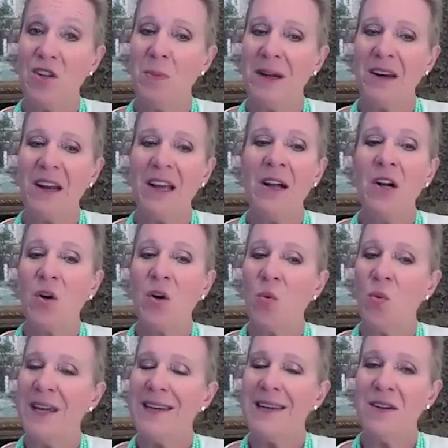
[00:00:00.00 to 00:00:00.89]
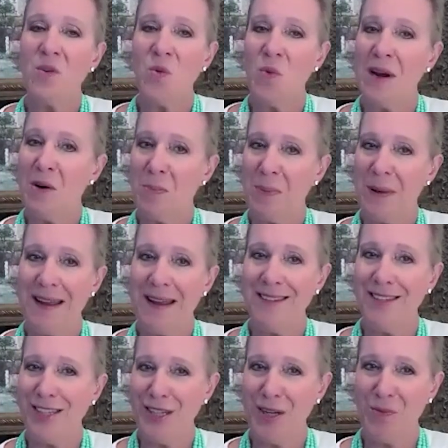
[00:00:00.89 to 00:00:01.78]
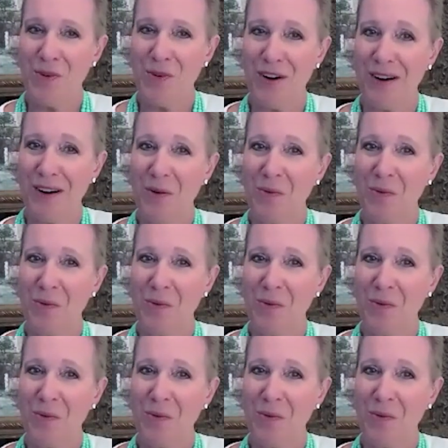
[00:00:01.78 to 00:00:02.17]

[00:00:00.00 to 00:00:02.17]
but we didn't wear pants to work.